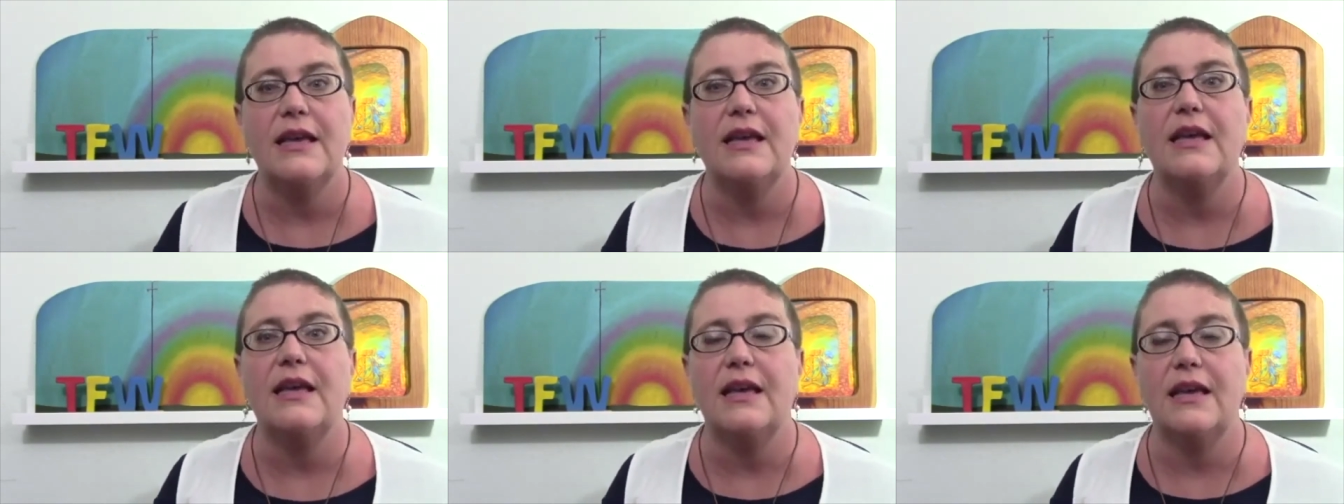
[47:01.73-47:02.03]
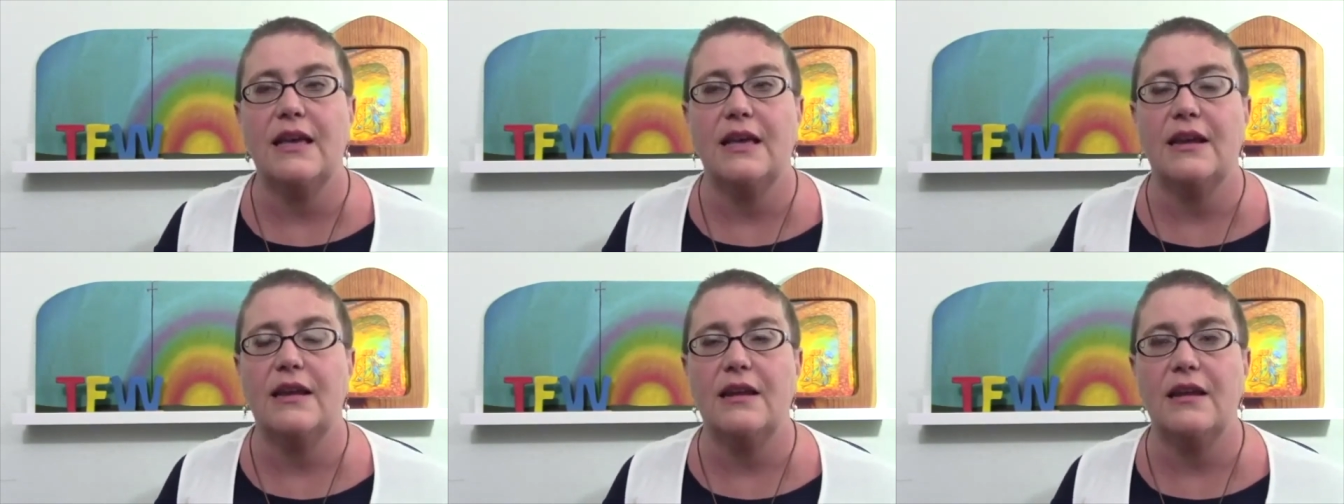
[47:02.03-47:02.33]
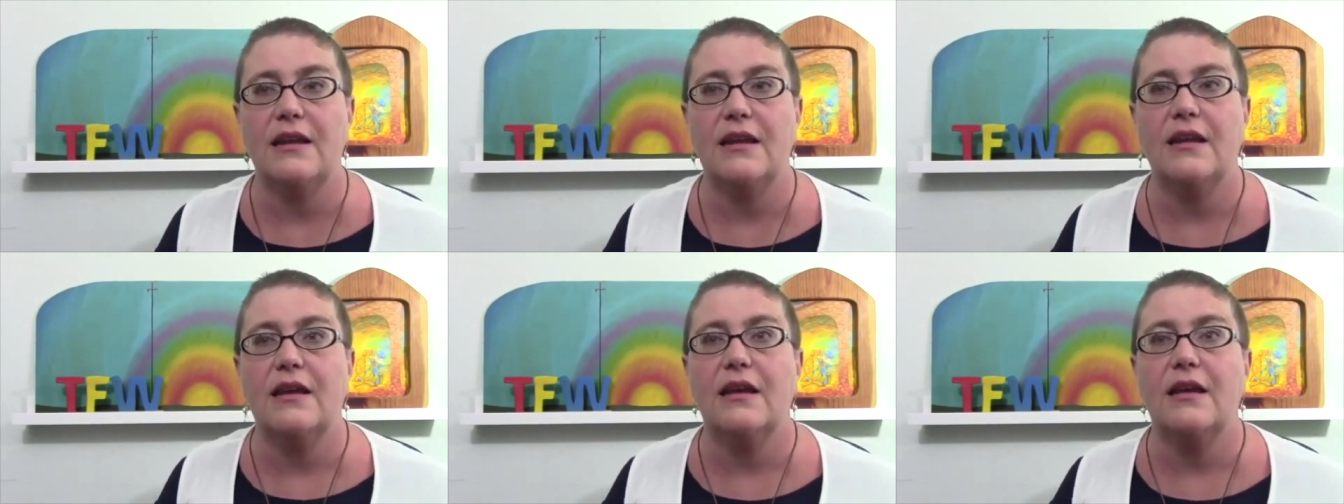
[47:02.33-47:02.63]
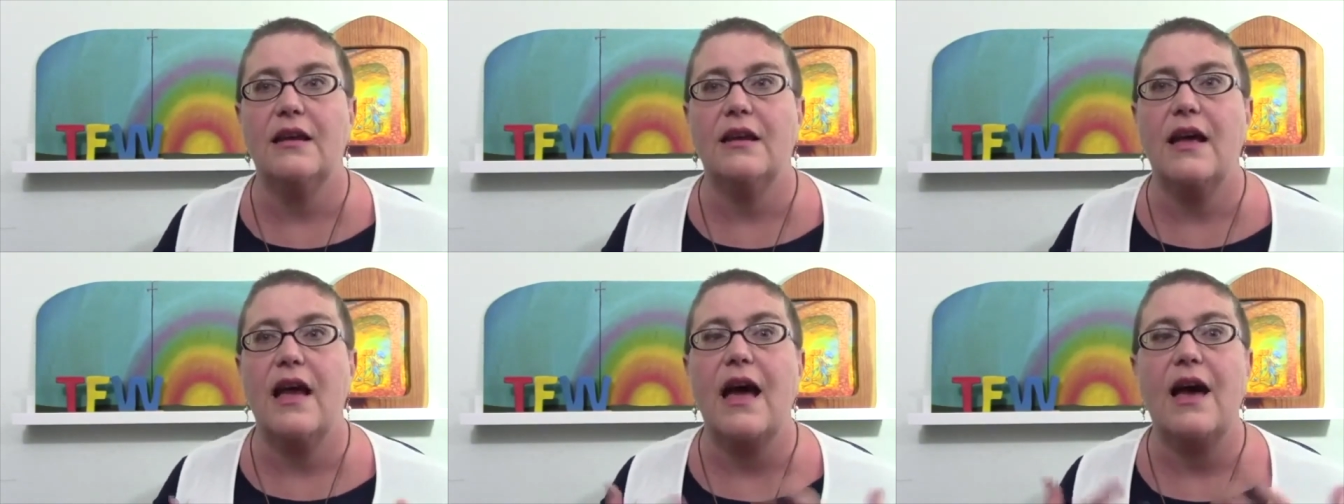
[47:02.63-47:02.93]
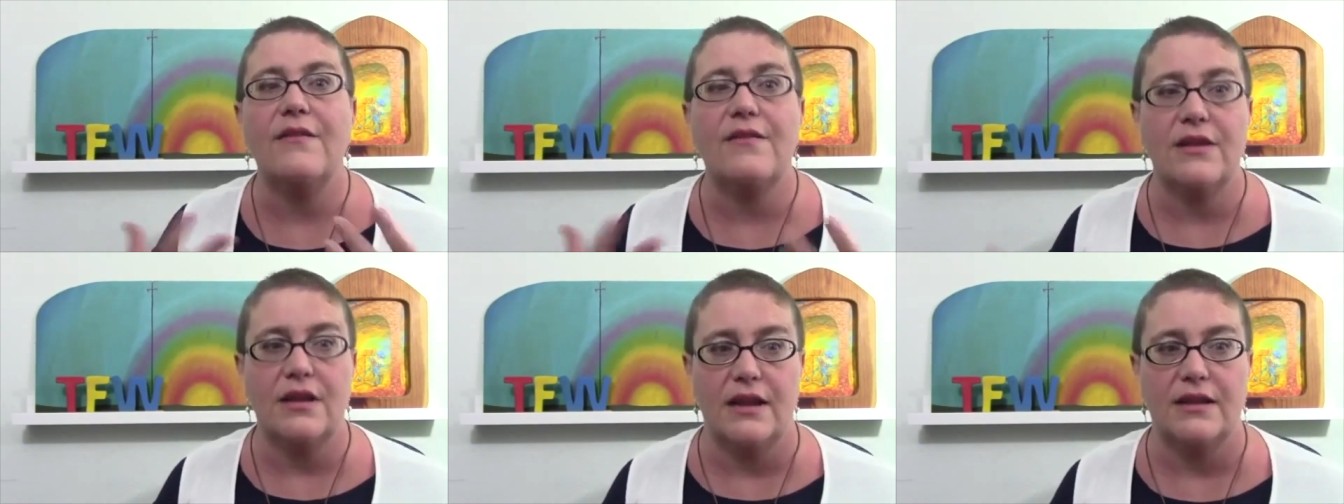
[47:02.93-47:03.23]
in
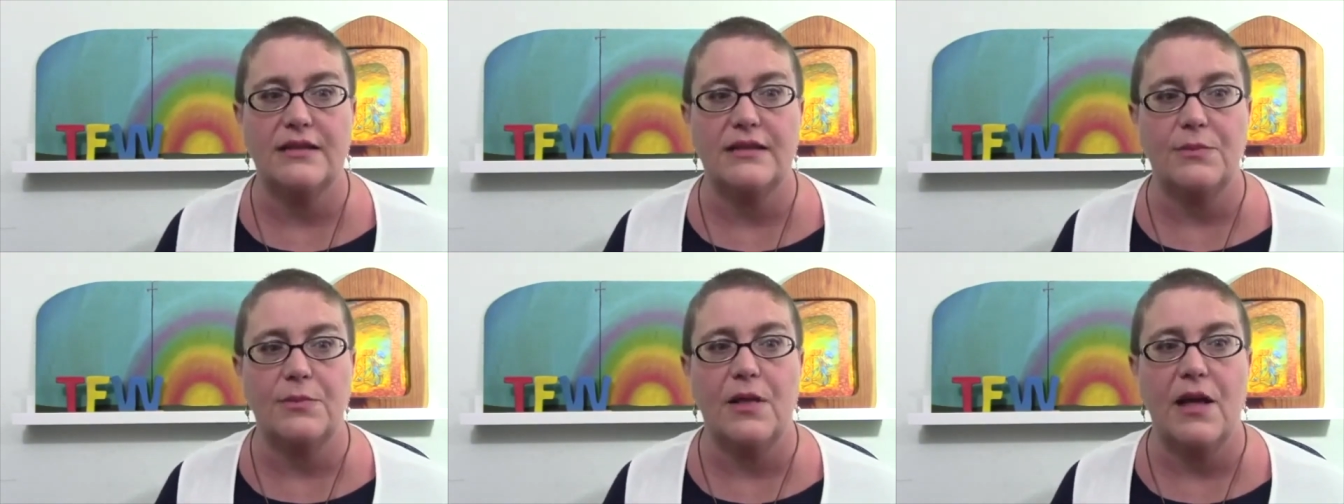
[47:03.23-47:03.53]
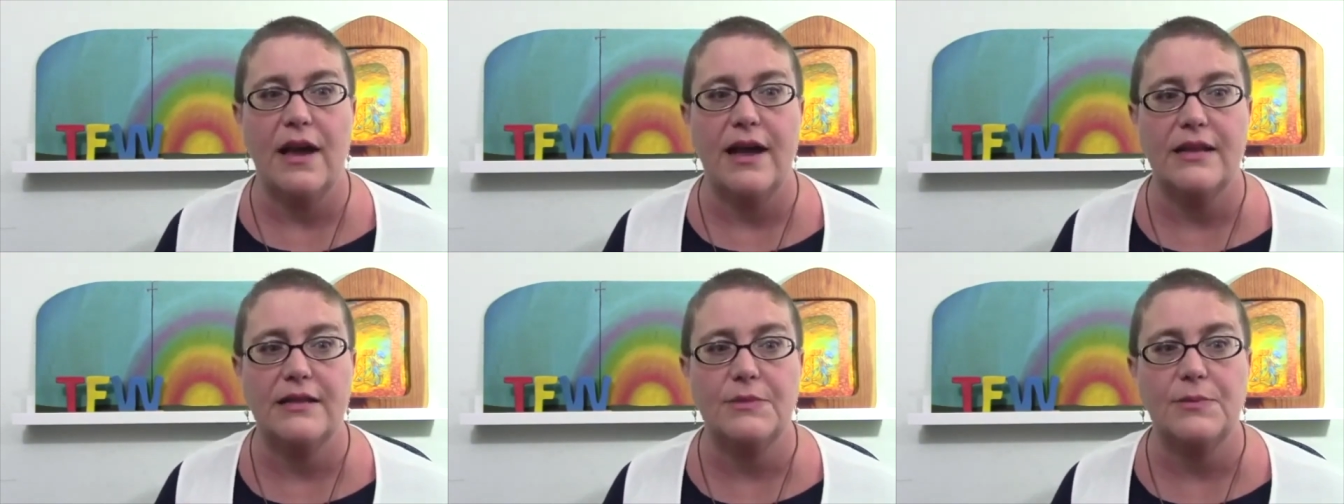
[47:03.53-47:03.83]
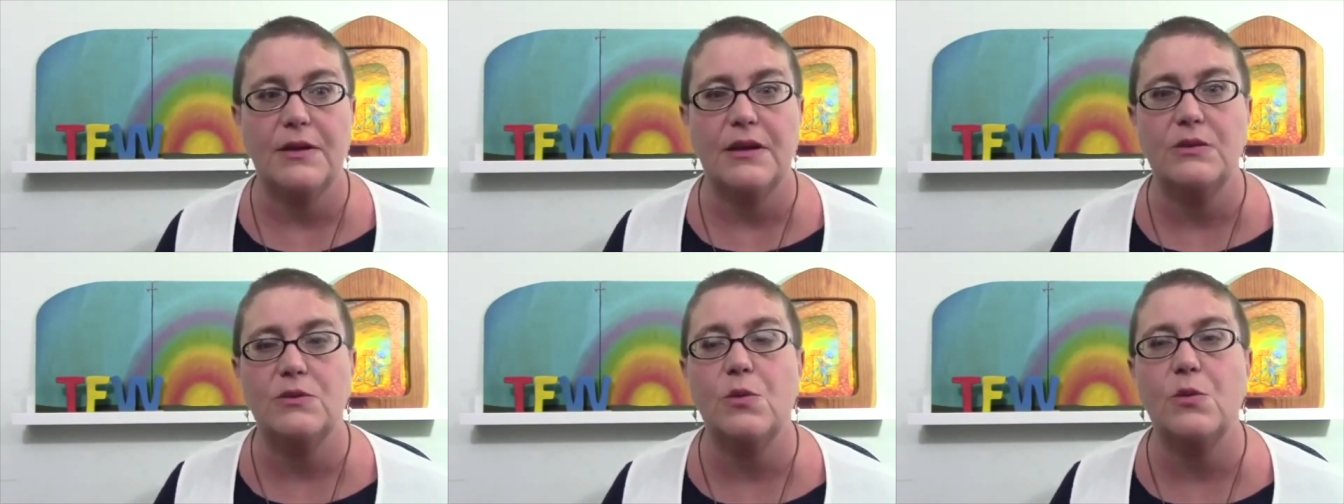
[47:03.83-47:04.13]
having nice supplies because